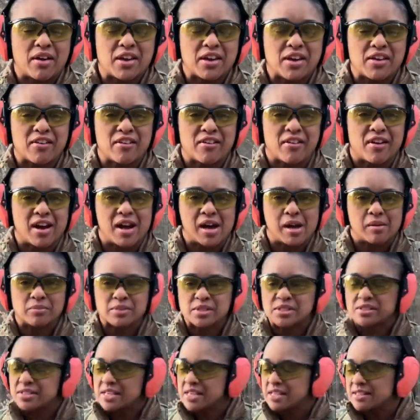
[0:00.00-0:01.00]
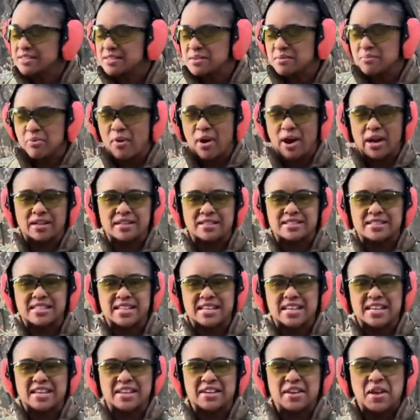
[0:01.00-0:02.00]
here just getting some practice
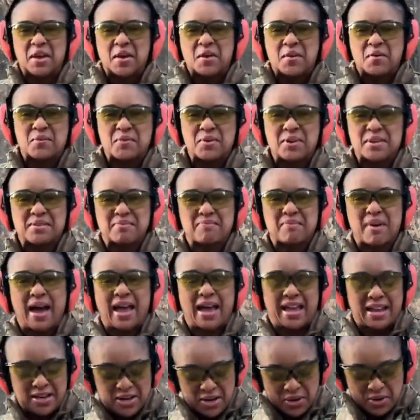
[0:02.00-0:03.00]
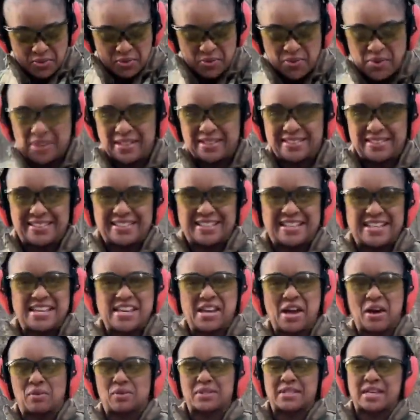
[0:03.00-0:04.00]
in with my new
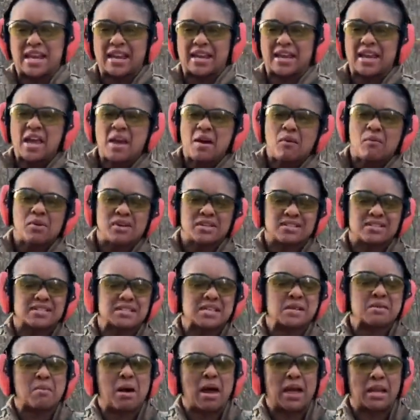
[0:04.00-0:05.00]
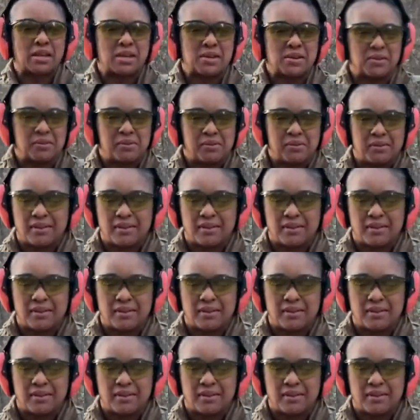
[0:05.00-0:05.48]
EoTech. Well, semi-new.